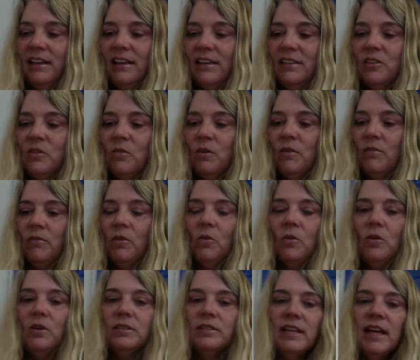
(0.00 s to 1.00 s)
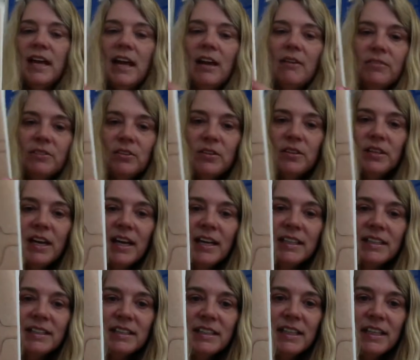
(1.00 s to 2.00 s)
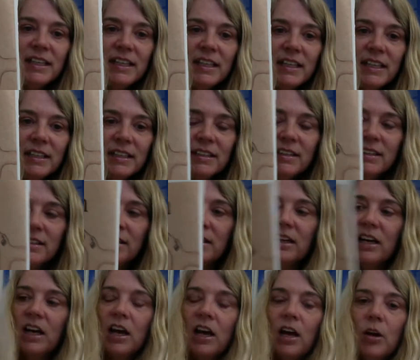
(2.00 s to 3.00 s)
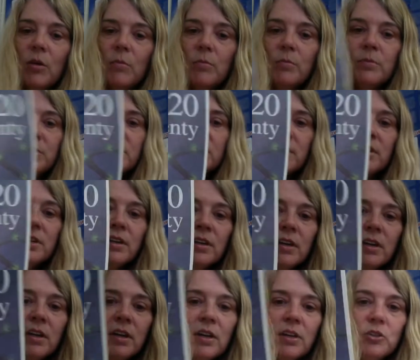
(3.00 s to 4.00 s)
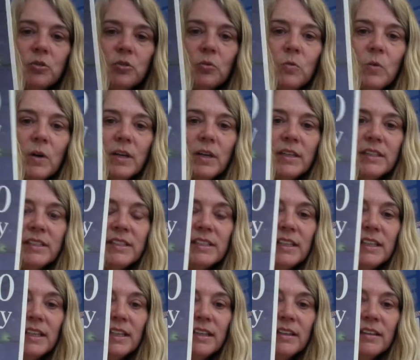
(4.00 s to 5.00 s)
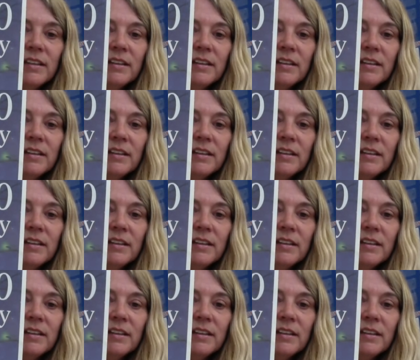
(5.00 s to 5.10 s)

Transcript: So of course, after 19 comes 20.